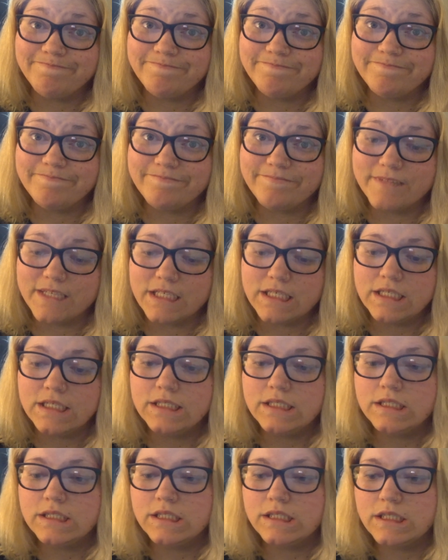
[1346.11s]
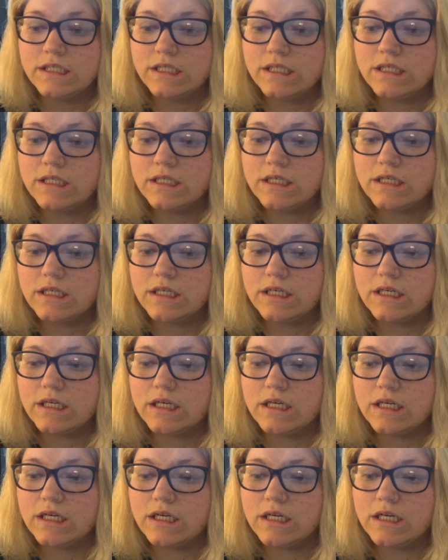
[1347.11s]

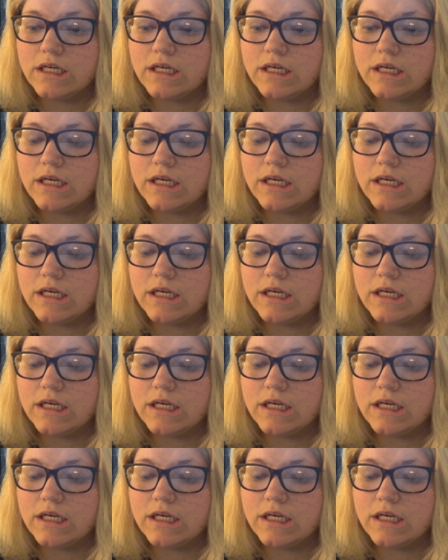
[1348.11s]
Nobody speaks.